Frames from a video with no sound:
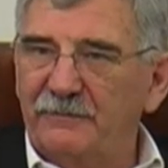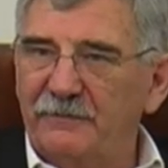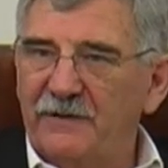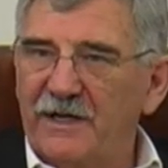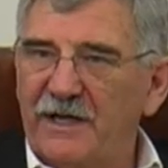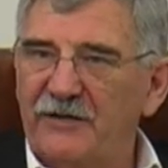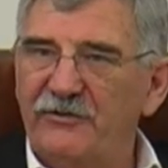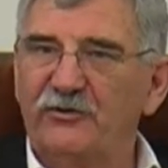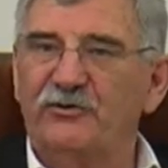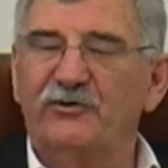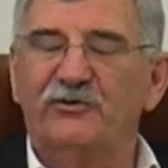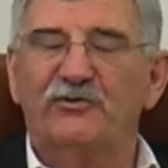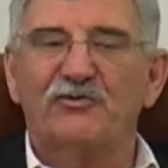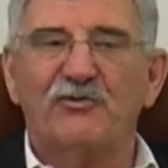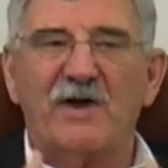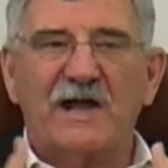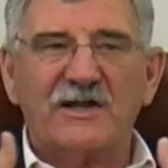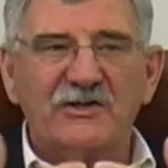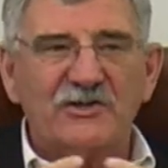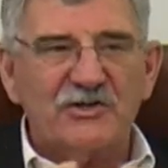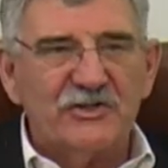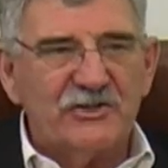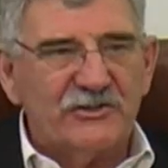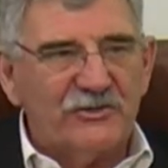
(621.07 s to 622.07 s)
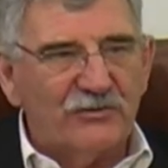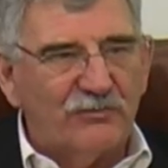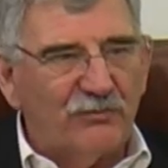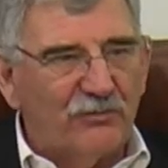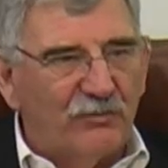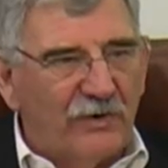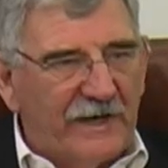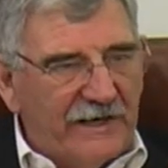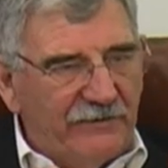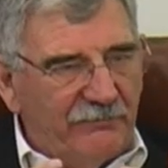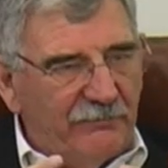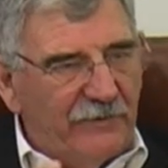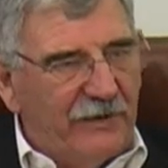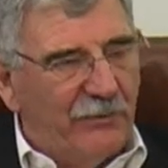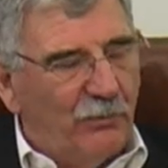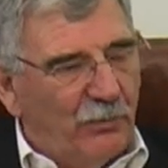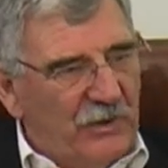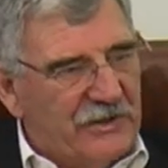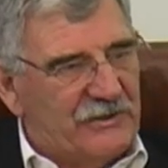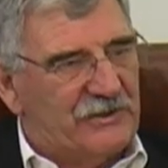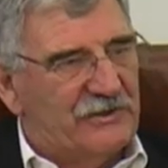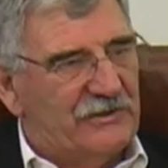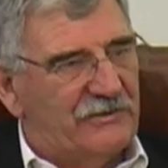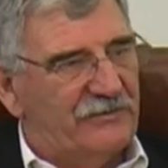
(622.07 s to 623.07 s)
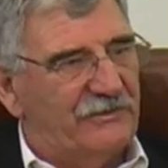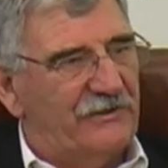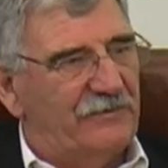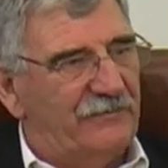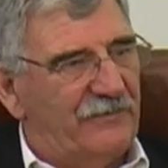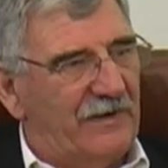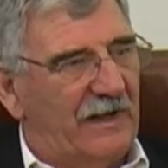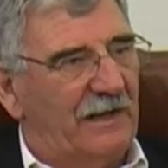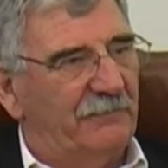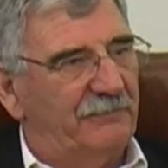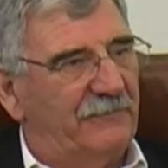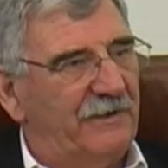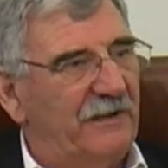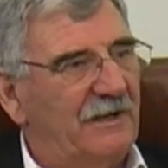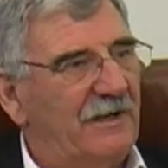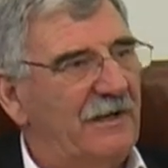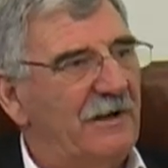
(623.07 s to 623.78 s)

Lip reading: and the structures in which it's developed